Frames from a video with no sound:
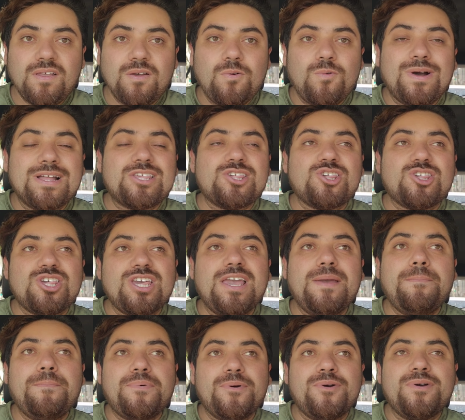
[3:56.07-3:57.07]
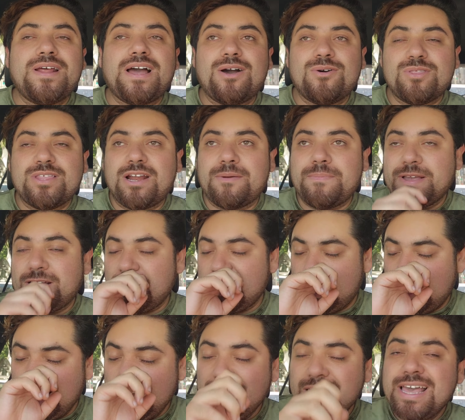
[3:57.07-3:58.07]
what she put out there, because
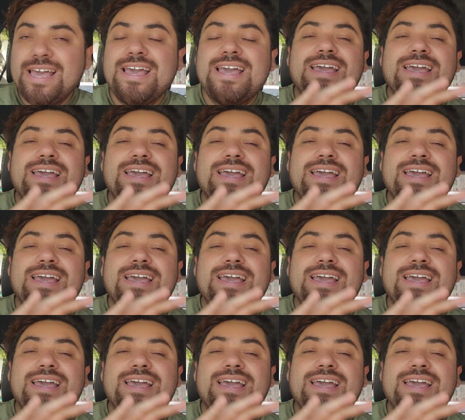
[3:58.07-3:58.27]
she